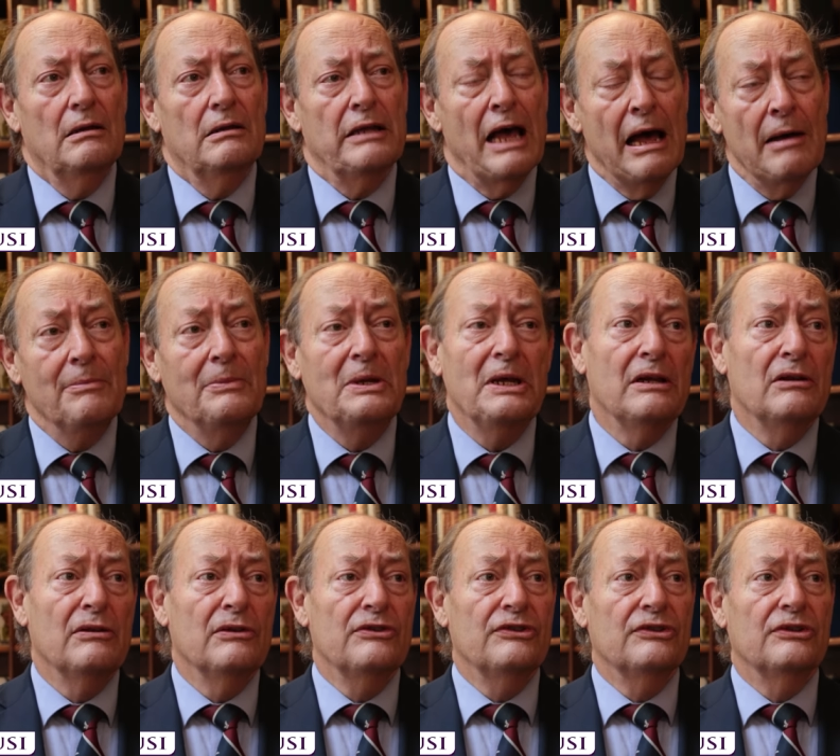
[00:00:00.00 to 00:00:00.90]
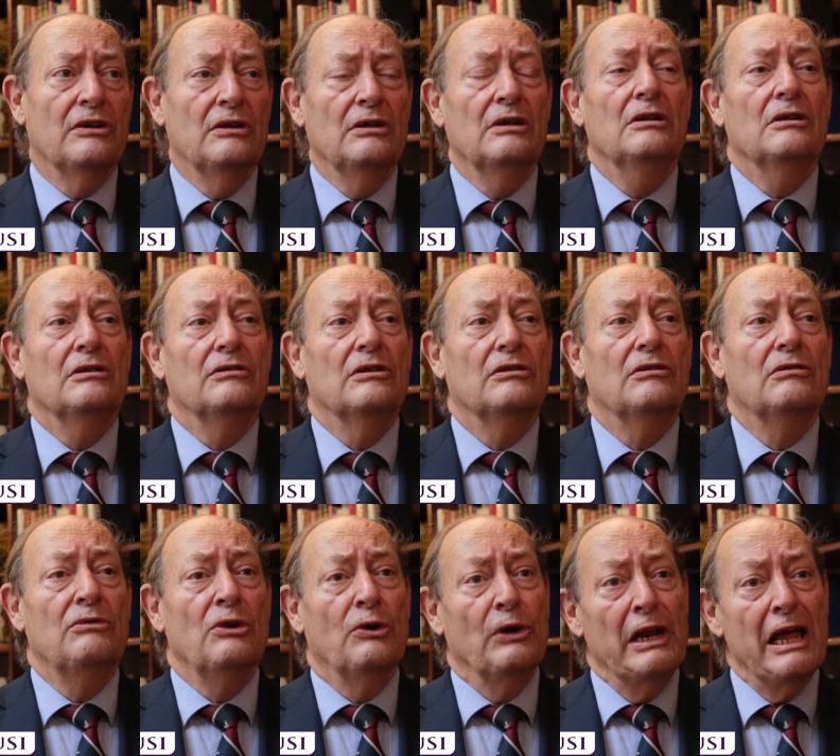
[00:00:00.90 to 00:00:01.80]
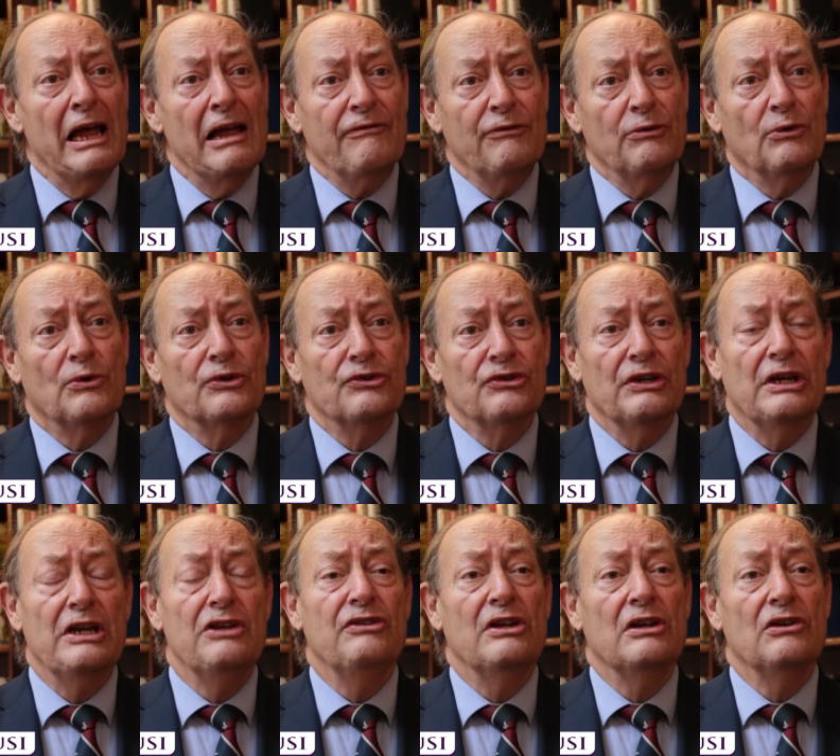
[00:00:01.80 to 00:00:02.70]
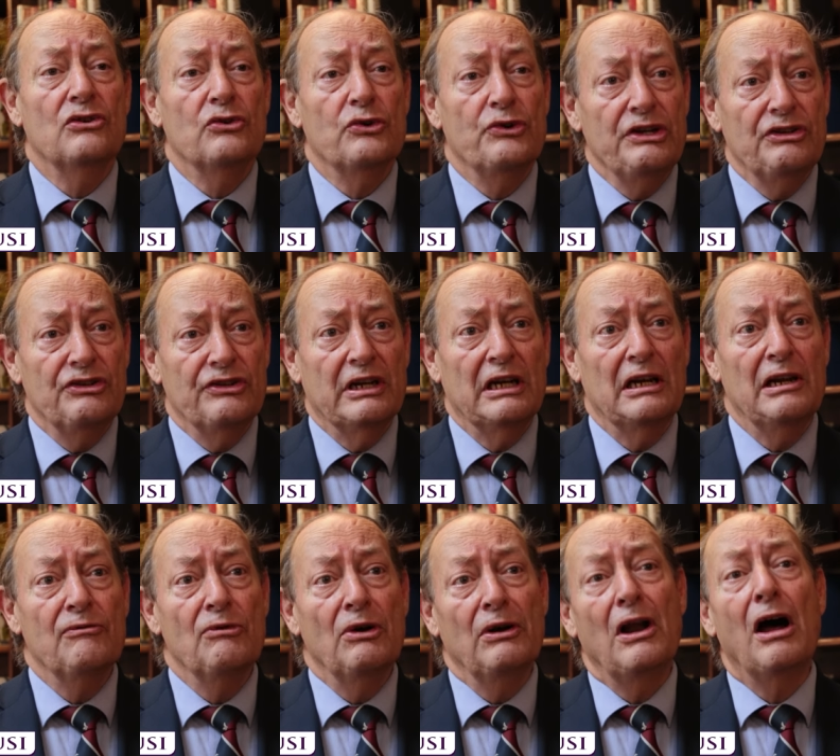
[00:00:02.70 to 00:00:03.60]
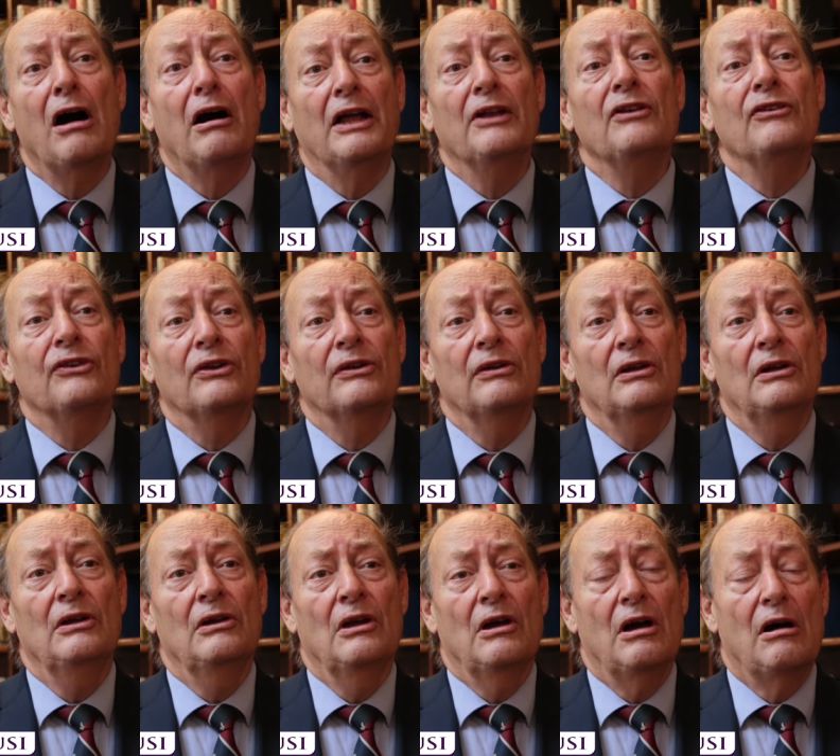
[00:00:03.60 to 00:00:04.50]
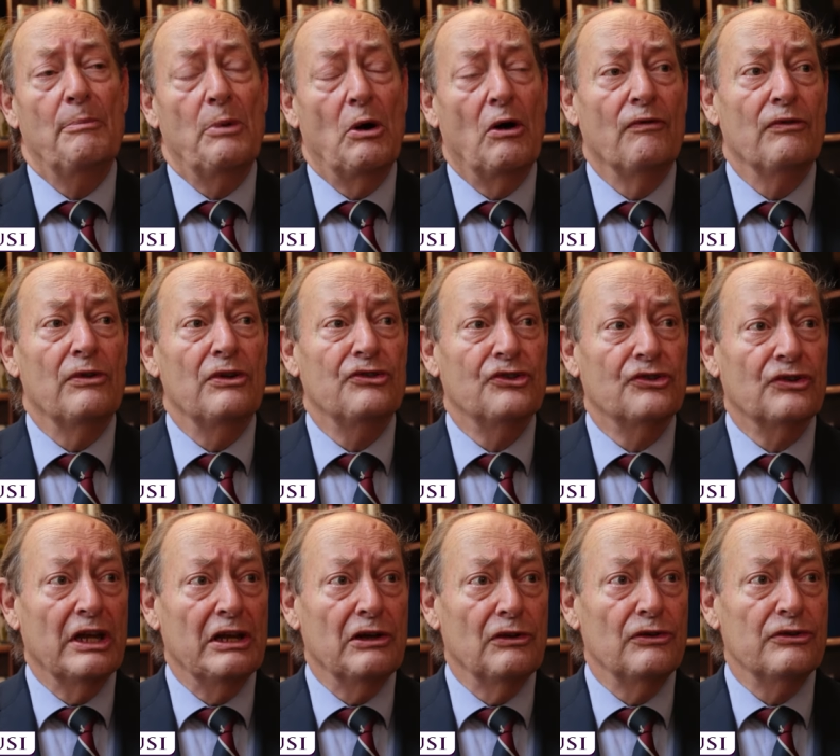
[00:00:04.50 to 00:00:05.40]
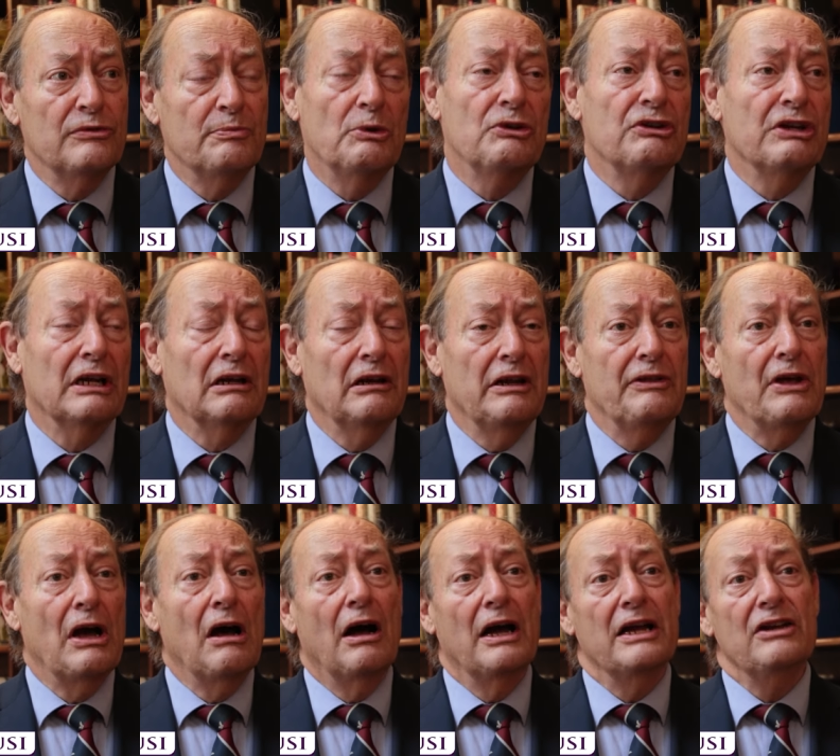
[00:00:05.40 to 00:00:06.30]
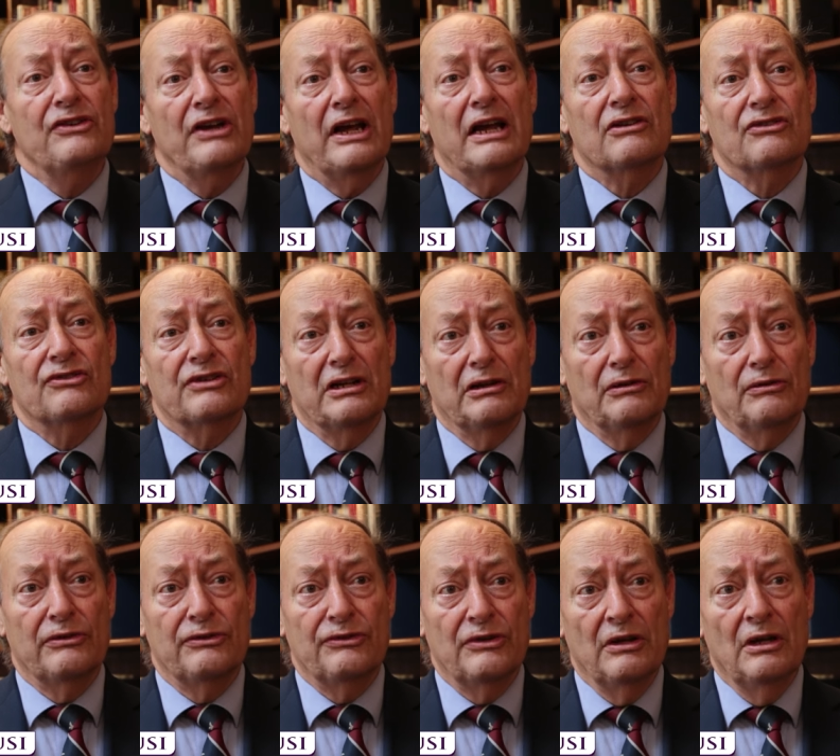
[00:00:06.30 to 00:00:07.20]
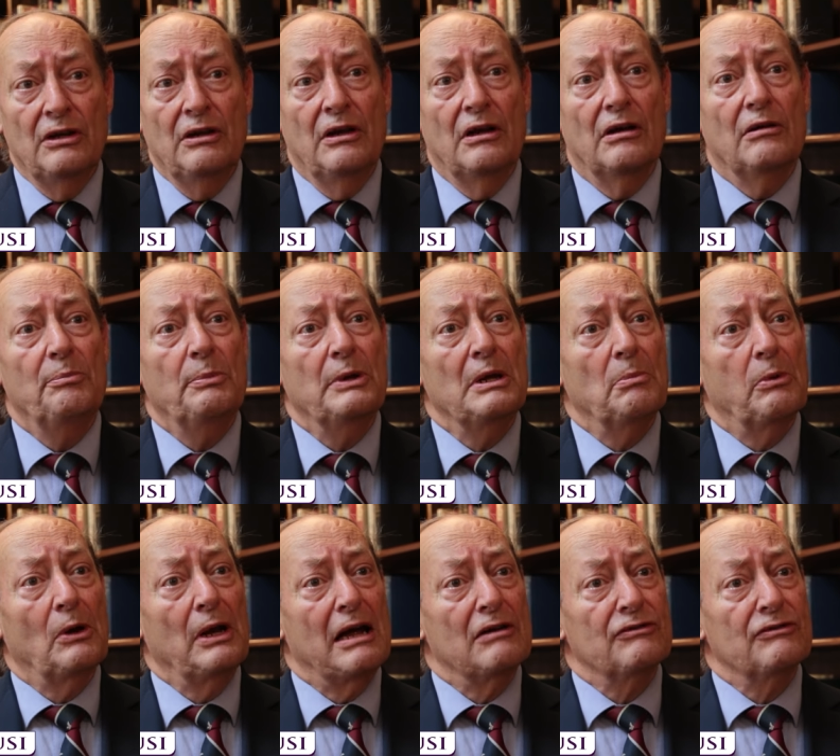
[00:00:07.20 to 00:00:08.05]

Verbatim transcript: That means that the Royal Air Force is increasingly reliant upon the skills, particularly the high tech skills of people